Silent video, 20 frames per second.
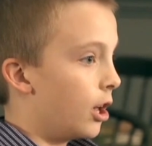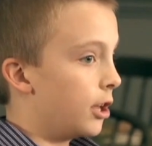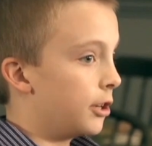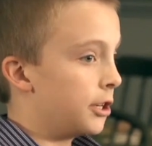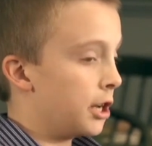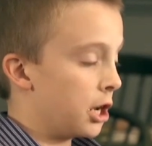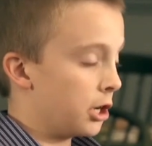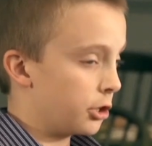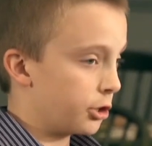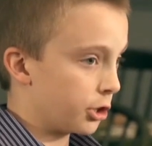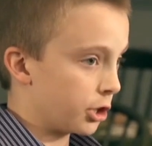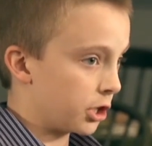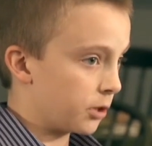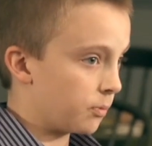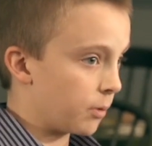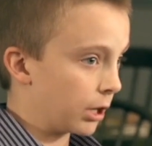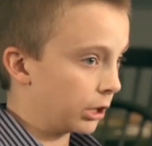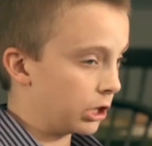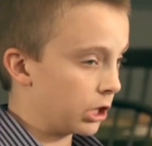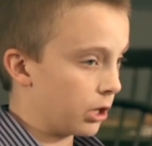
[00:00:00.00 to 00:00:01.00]
A
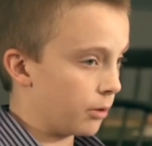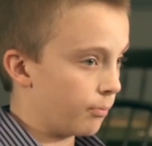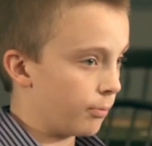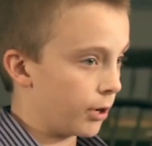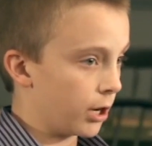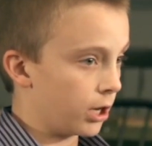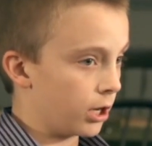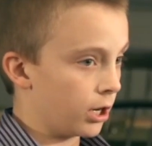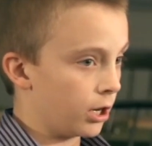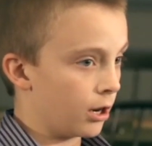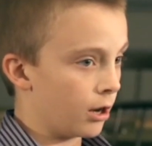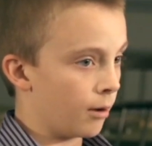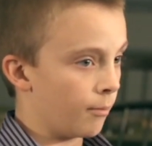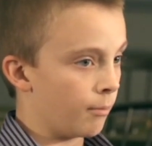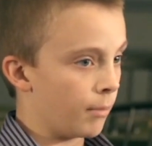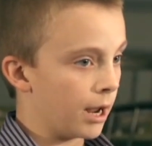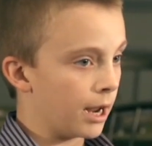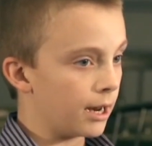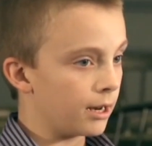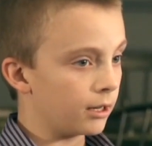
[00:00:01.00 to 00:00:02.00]
disrespected opinion of
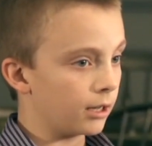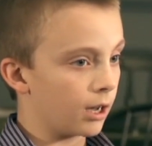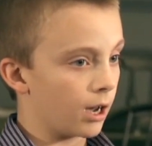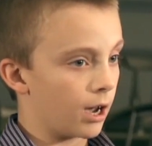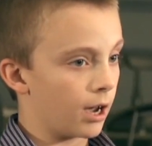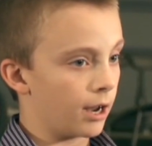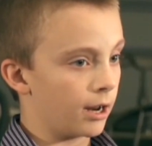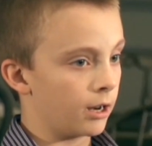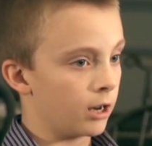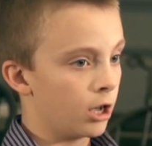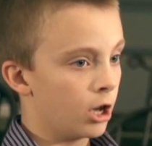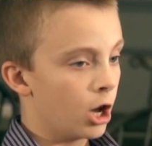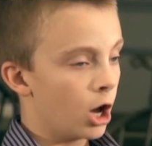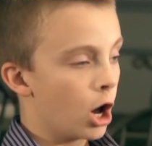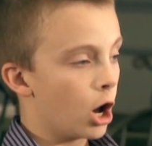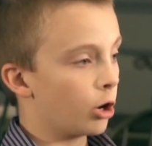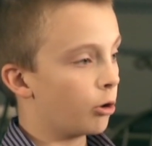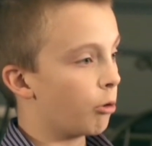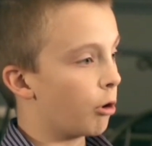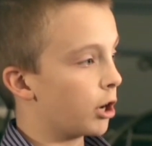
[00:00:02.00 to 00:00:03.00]
mankind
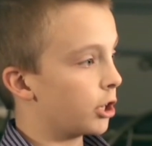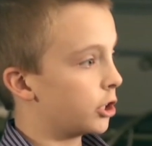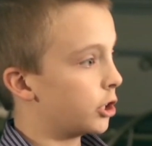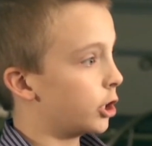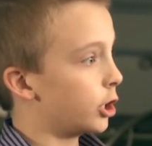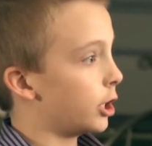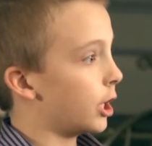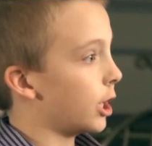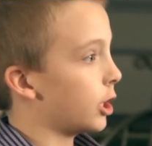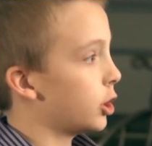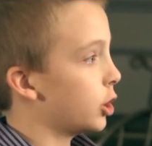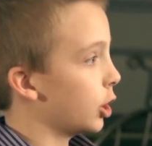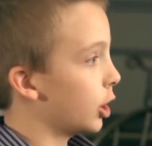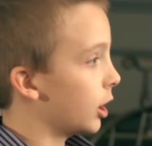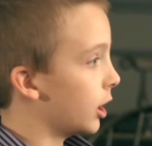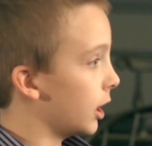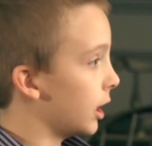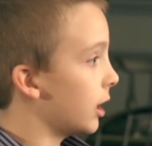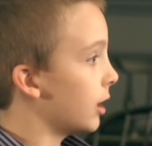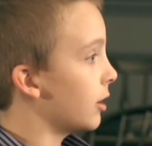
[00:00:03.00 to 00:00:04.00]
acquires that they should
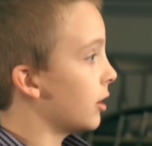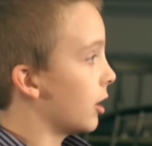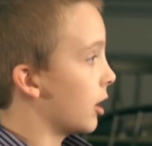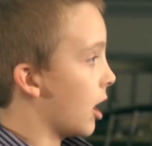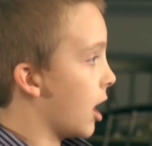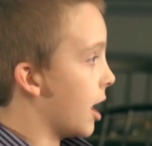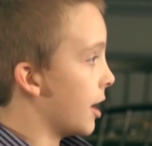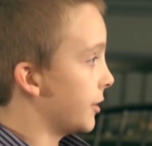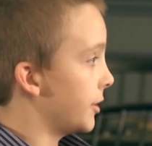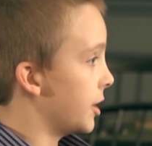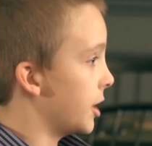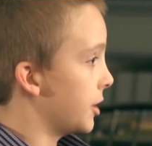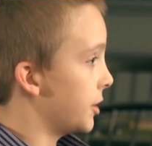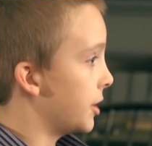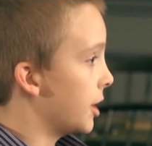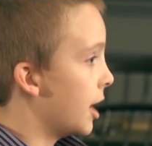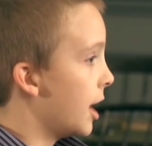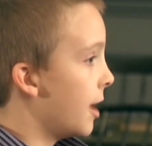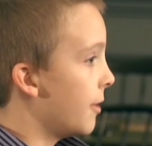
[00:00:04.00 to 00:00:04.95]
clear the causes